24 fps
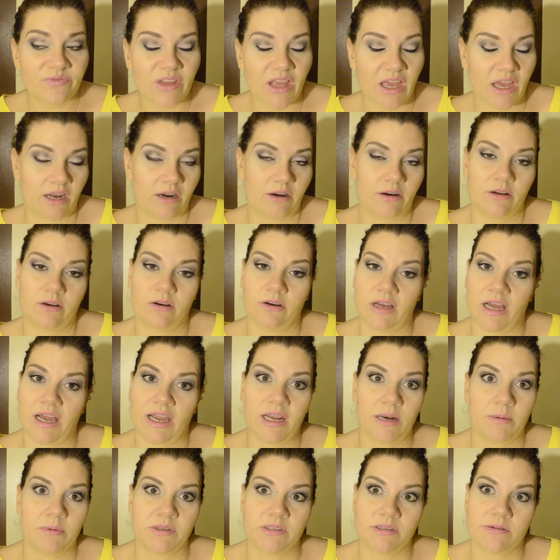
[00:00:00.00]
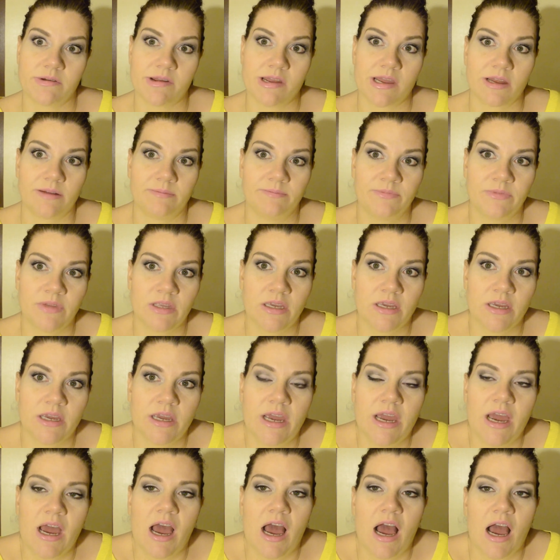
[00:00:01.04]
I don't know. I got a busy weekend.
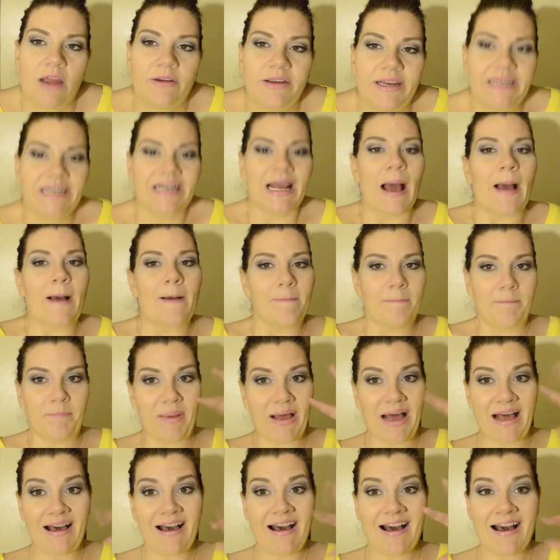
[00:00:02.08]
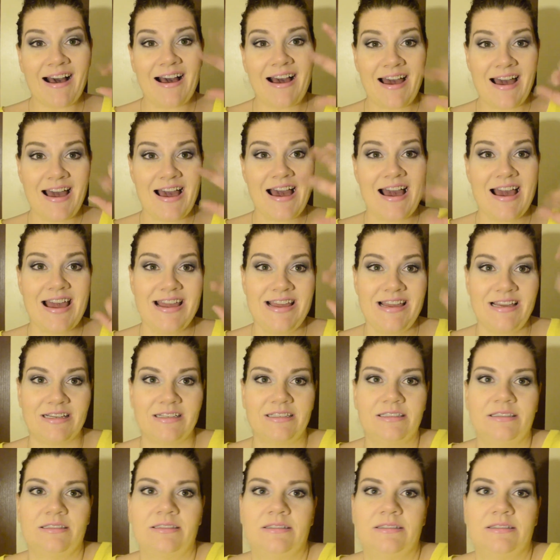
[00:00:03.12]
All right. Bye.